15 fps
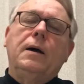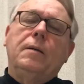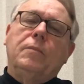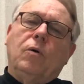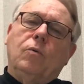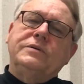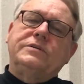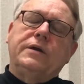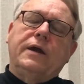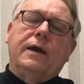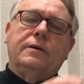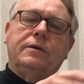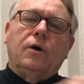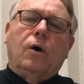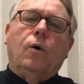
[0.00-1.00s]
But once
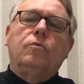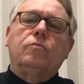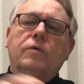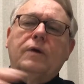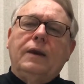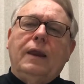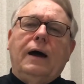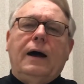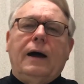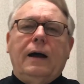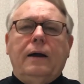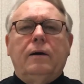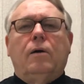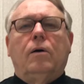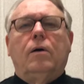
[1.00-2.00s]
again,
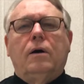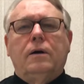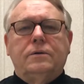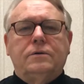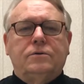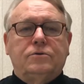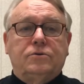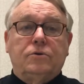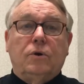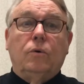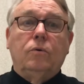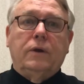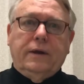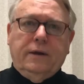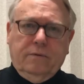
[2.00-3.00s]
don't
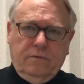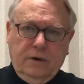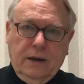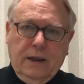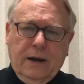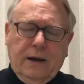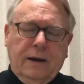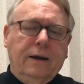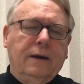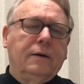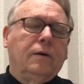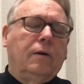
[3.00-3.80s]
solely rely